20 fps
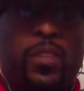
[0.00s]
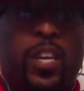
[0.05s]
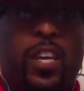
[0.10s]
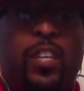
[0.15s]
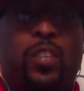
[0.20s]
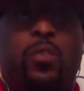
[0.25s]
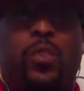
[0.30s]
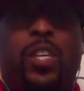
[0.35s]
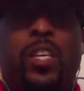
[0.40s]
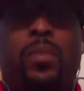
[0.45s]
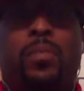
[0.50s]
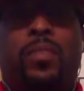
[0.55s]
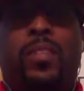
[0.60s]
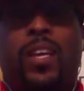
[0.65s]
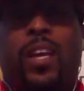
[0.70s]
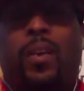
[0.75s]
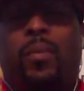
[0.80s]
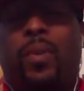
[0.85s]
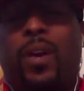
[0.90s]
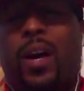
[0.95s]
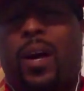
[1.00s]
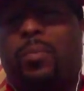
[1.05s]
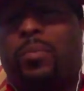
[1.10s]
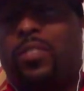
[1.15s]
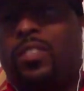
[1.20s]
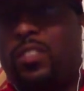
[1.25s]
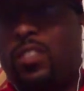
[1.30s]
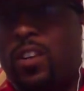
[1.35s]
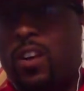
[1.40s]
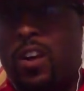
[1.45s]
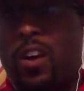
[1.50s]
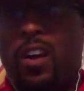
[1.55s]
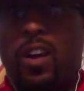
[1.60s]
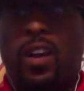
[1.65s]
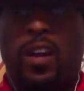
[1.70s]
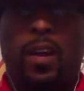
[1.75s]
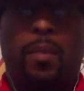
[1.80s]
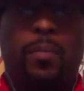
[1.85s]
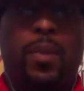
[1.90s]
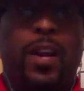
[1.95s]
and you keep saying, well, I'm
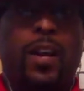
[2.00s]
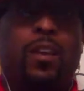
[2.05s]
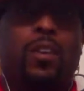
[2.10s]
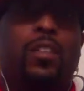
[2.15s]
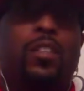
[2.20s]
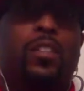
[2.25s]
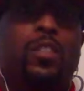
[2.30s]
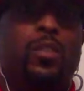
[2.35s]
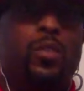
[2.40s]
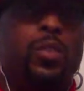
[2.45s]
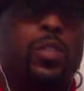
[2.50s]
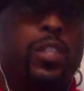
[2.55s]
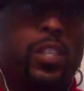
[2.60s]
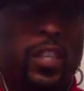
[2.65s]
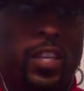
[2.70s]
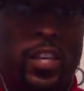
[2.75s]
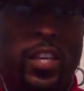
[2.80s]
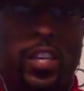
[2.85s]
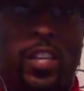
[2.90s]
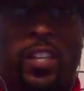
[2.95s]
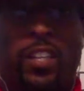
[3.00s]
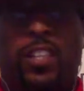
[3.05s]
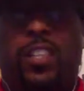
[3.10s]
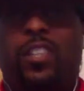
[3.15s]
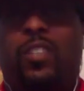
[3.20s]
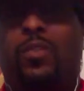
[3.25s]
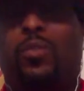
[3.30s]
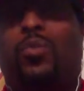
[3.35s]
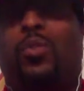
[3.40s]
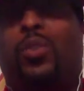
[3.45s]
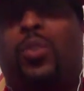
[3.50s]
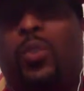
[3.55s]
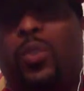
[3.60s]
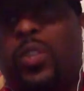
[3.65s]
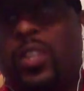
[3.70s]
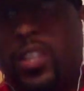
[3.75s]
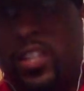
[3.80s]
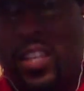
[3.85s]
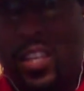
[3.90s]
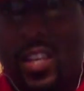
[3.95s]
sorry, I'm not going to do it again. And then you
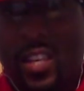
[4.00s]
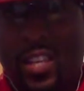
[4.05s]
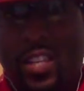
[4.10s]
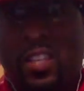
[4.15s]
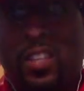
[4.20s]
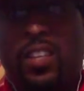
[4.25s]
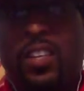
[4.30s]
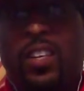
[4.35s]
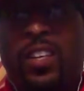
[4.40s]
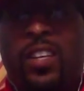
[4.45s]
do it again.